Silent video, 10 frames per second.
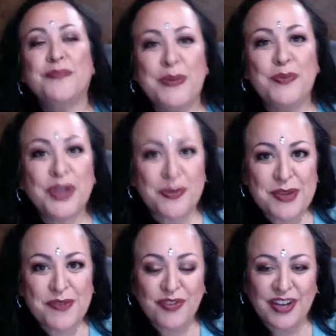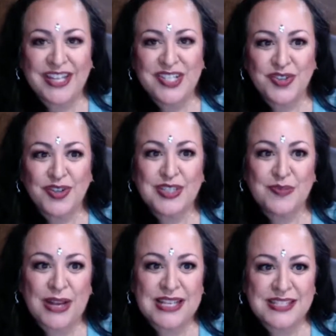people can be free to
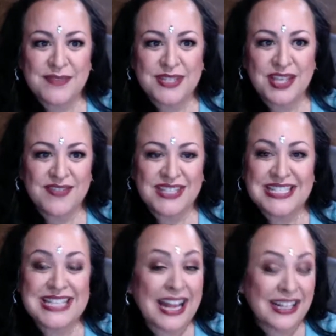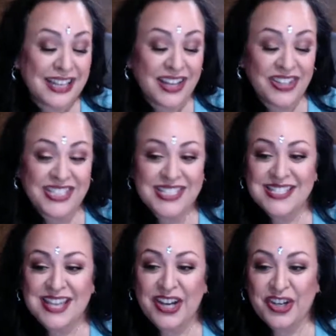express themselves exactly how they
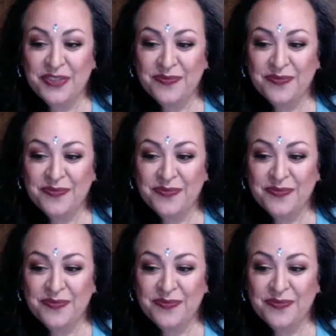desire.